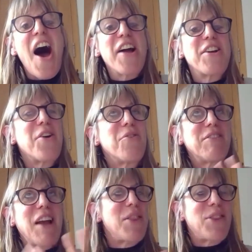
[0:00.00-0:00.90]
I know
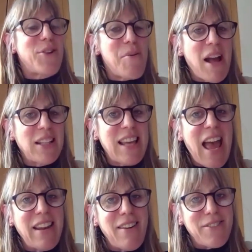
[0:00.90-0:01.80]
we've gone through about
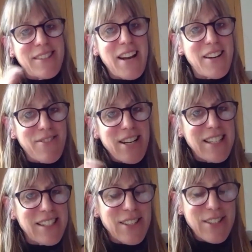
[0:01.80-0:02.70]
10
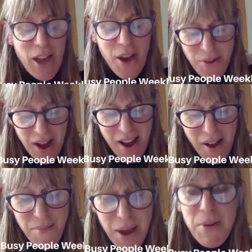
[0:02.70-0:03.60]
reasons. So
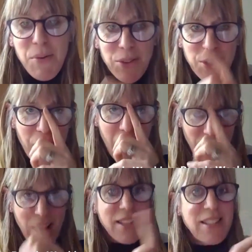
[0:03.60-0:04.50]
maybe we'll
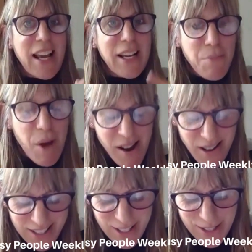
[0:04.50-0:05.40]
do a second
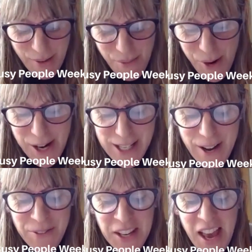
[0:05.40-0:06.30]
part at some point.
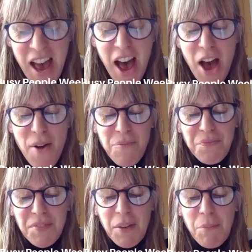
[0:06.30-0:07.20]

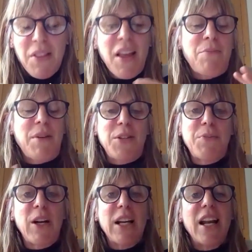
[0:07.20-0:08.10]
But
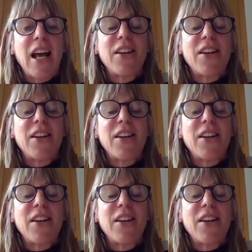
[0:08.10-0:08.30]
that's brilliant.